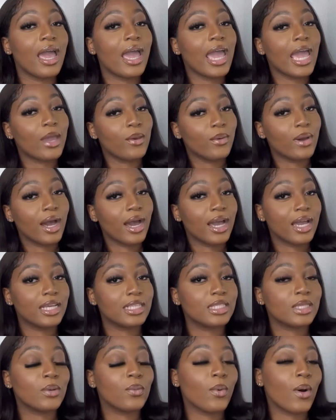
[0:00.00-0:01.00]
Hey
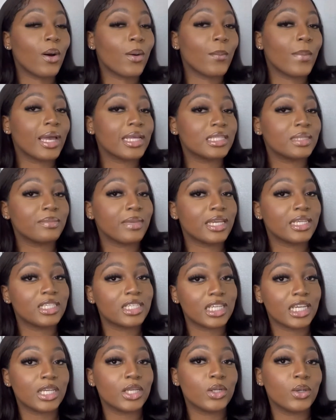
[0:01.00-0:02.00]
guys, and welcome back to my
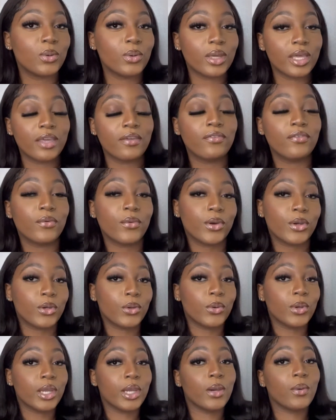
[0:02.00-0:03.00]
channel. If you are
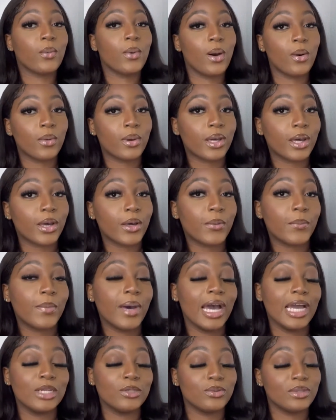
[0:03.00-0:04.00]
new here, welcome.
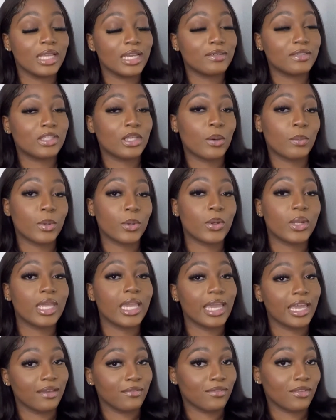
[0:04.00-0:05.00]
I do lifestyle,
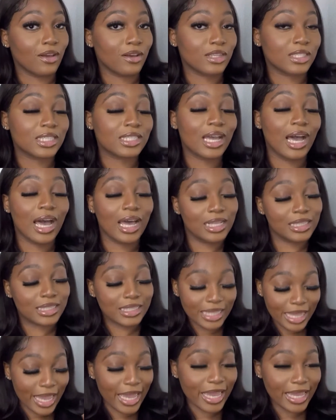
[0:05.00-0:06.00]
beauty, and vlogs
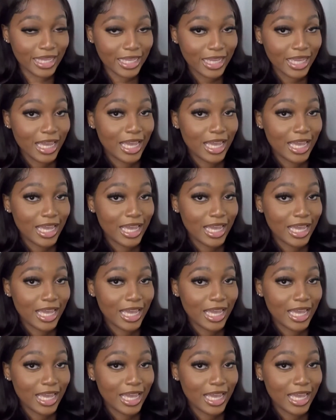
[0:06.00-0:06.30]
content.